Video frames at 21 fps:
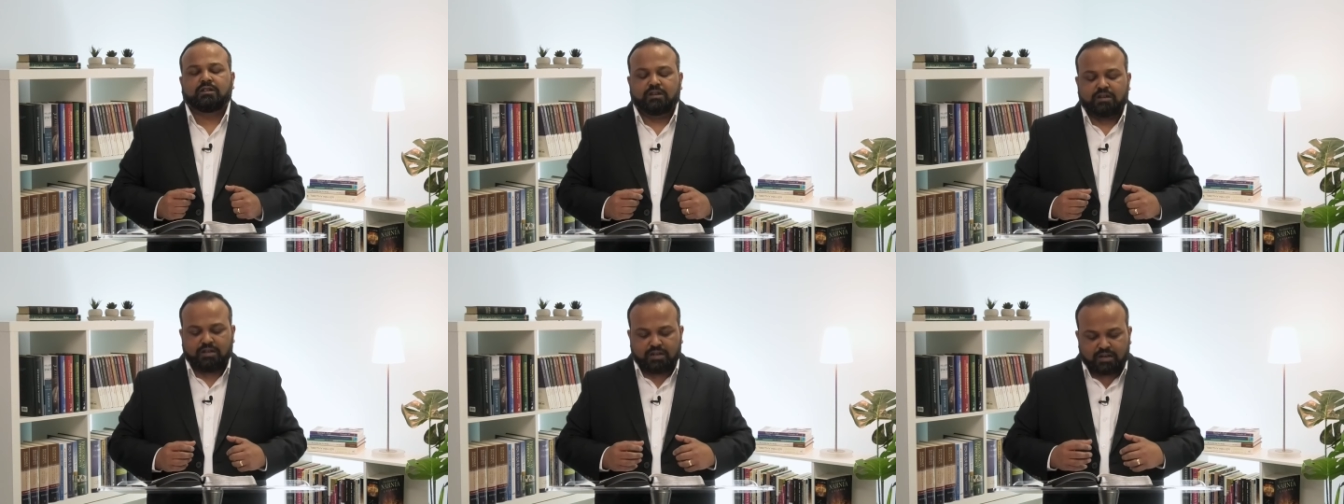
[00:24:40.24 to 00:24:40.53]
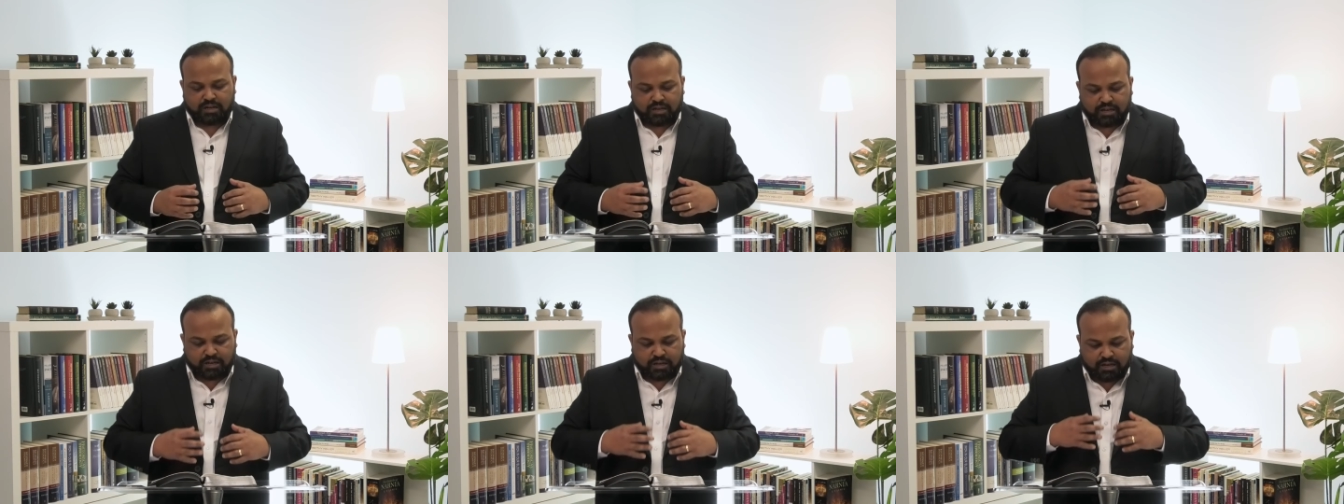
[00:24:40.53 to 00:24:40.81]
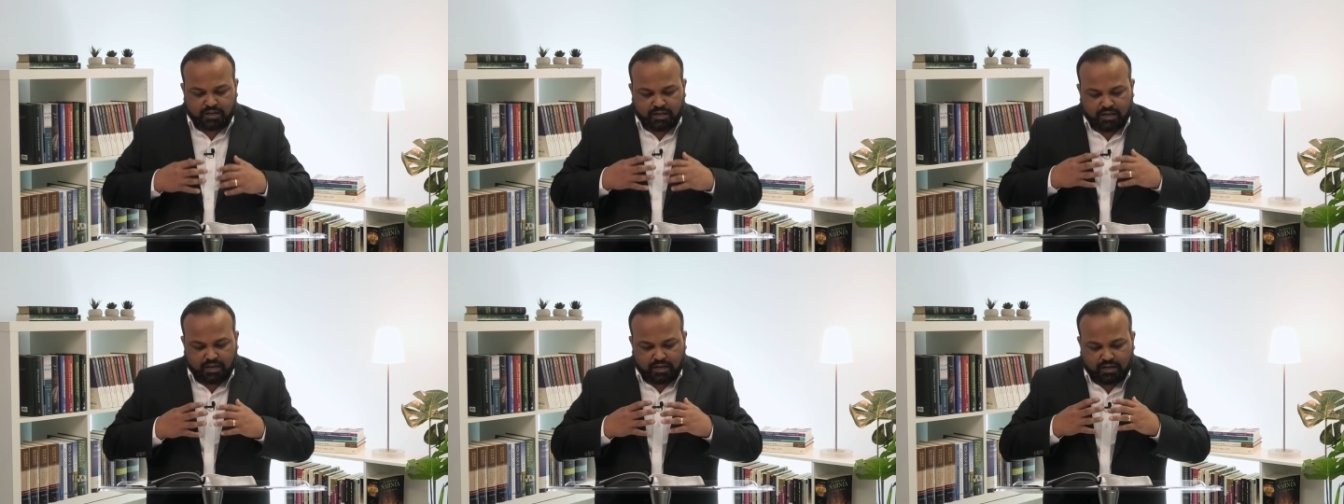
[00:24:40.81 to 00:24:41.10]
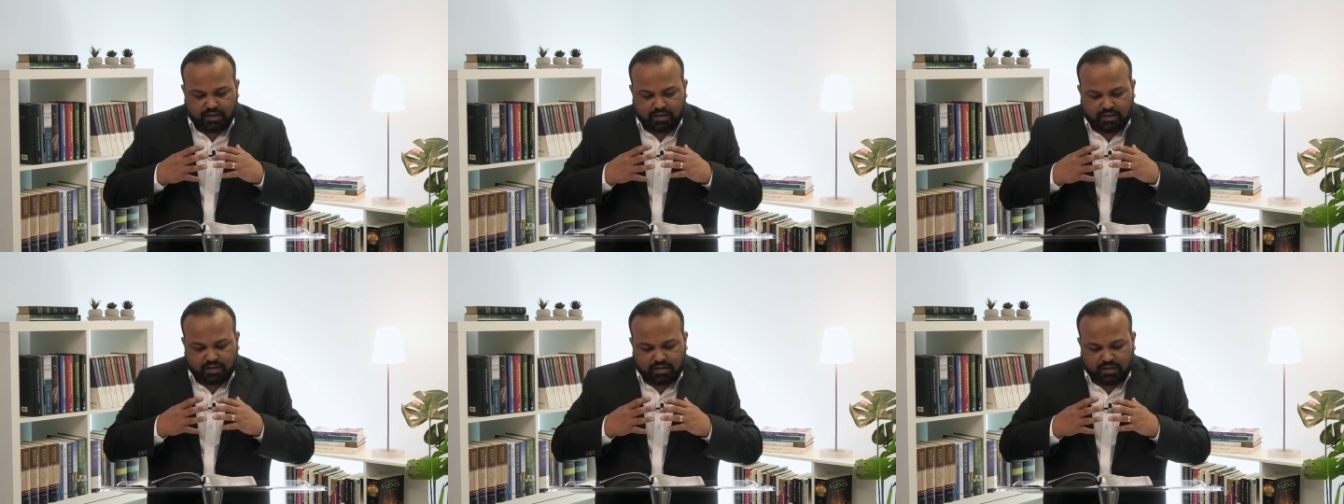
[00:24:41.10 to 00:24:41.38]
And
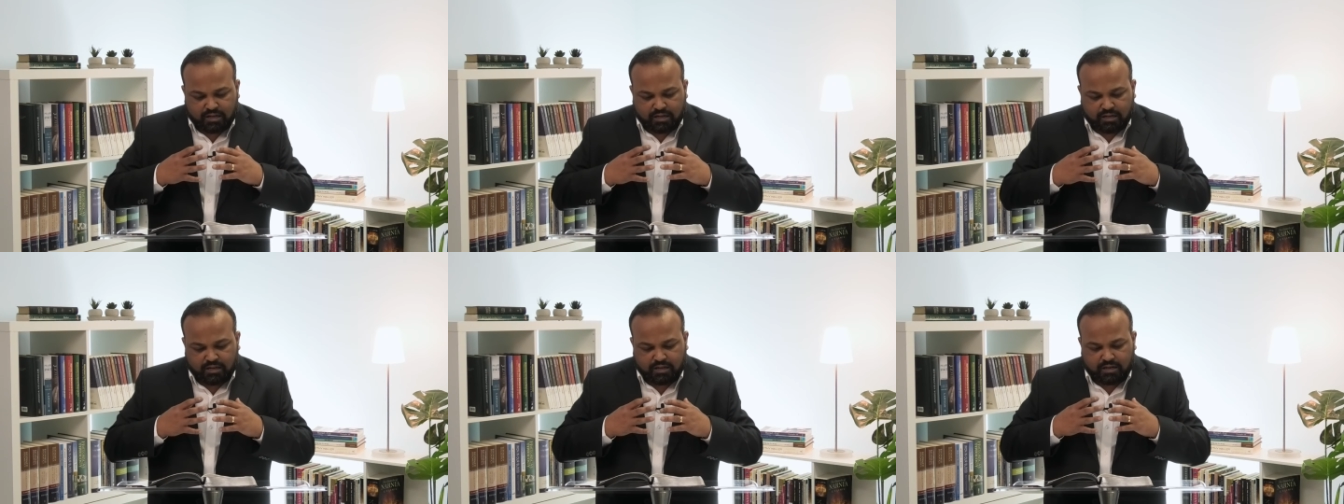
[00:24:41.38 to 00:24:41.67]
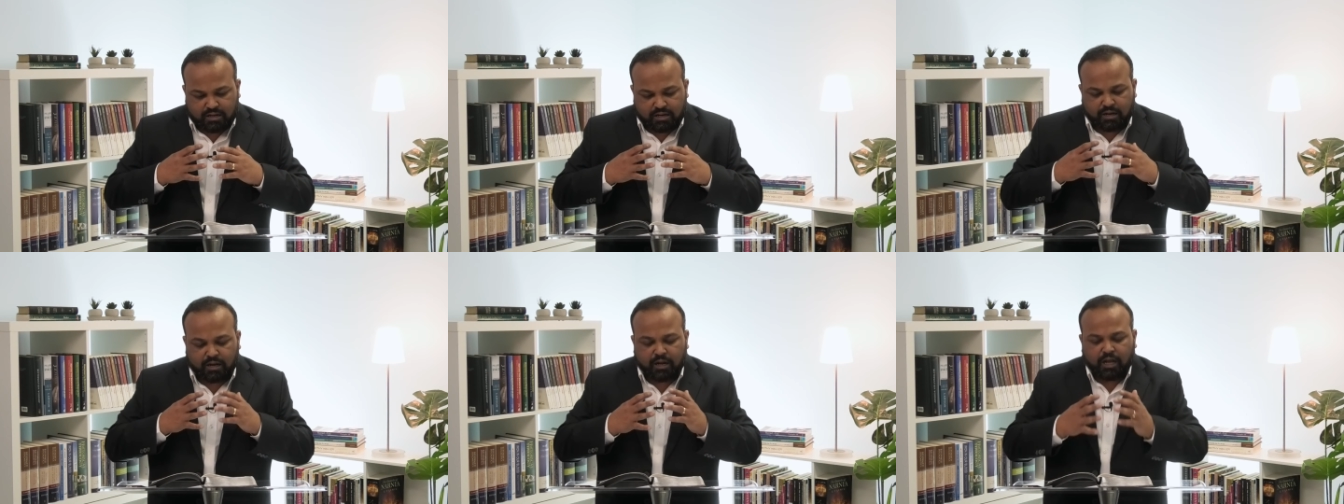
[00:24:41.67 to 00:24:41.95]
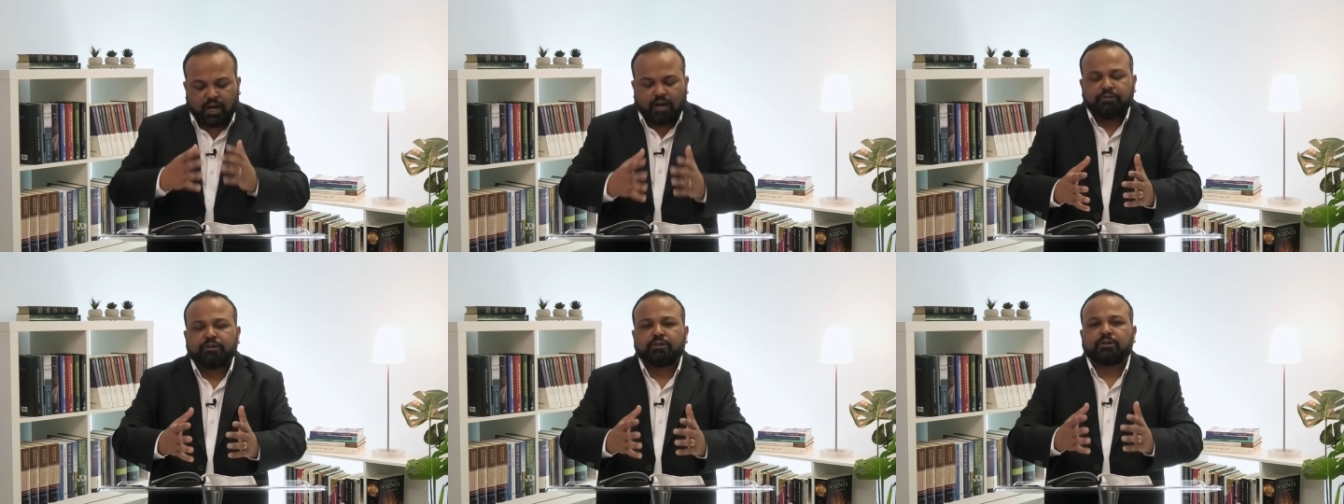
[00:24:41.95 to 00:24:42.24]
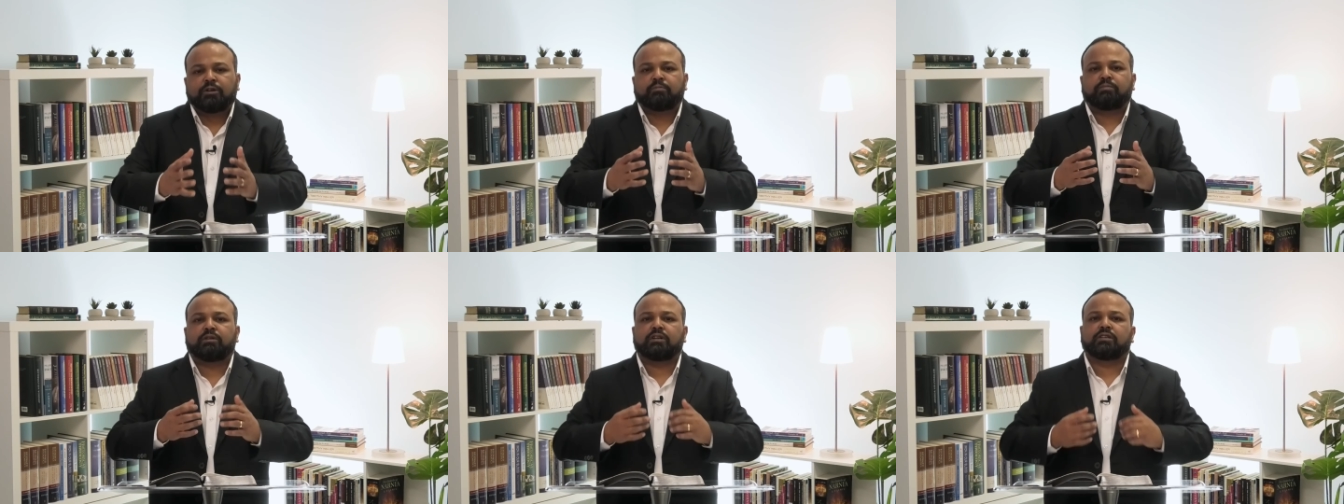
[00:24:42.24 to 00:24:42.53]

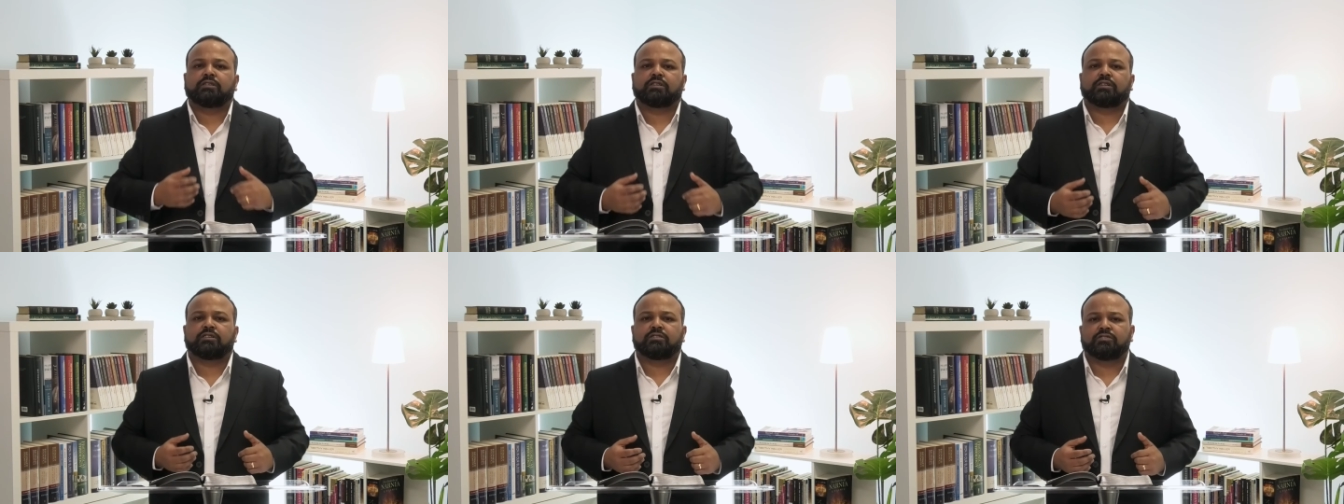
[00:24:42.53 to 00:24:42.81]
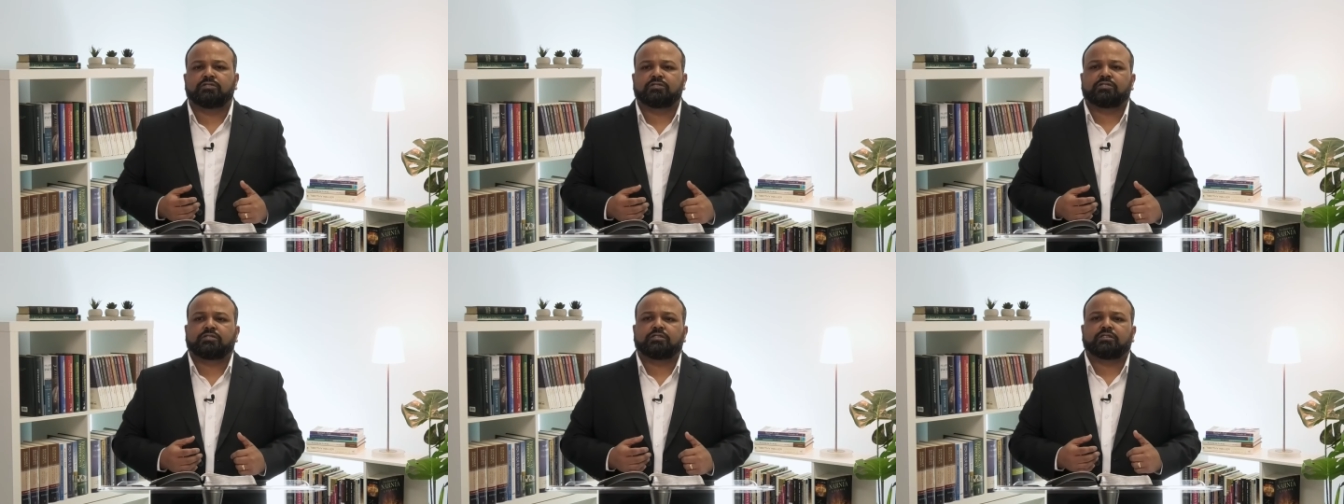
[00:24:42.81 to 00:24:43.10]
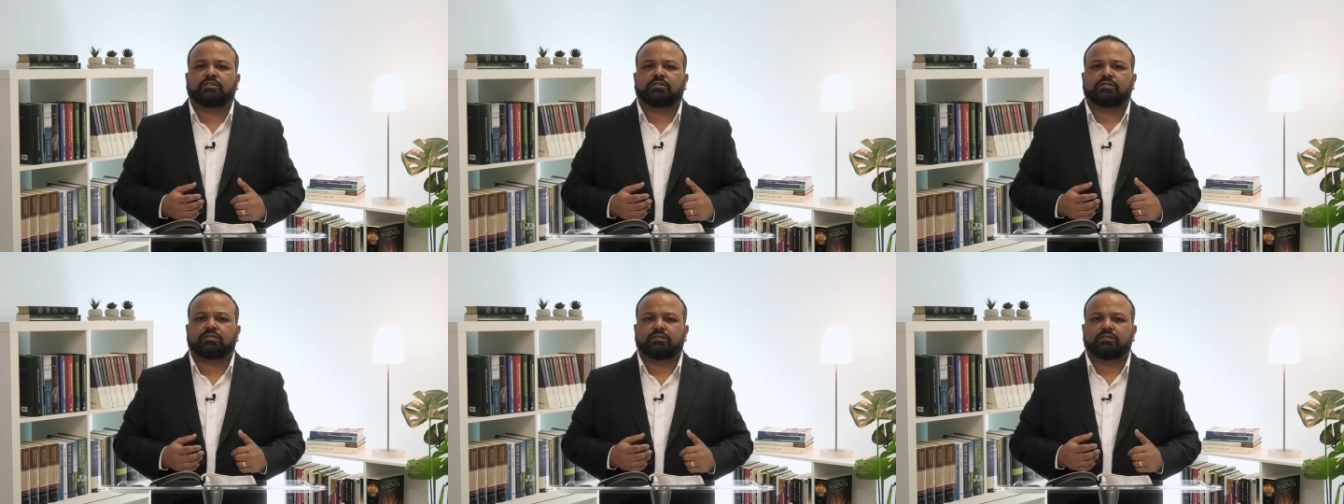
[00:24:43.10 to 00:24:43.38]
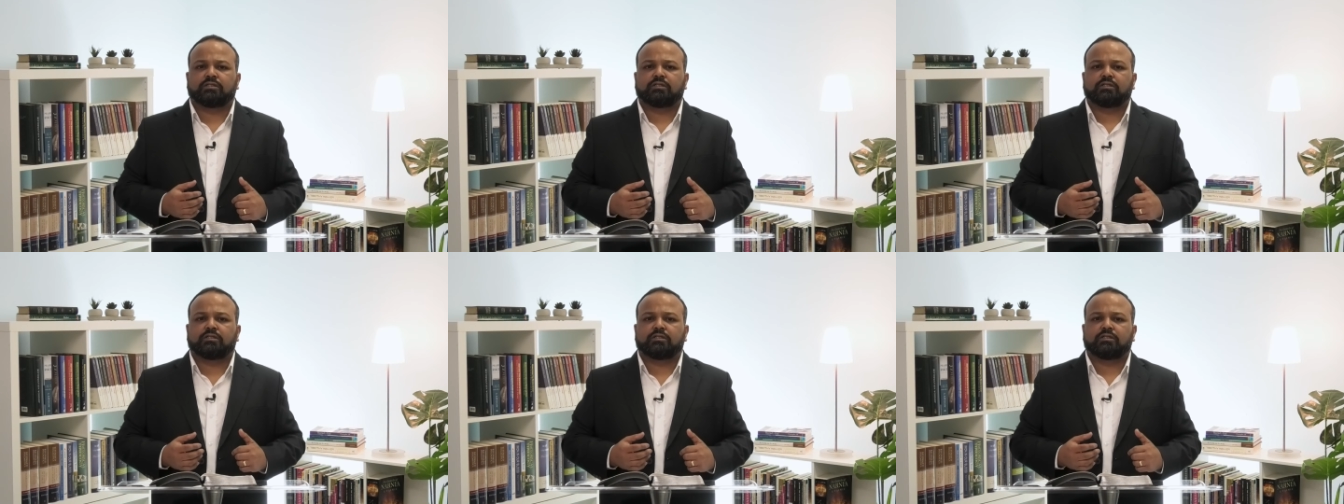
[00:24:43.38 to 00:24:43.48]
loving our brother and sister,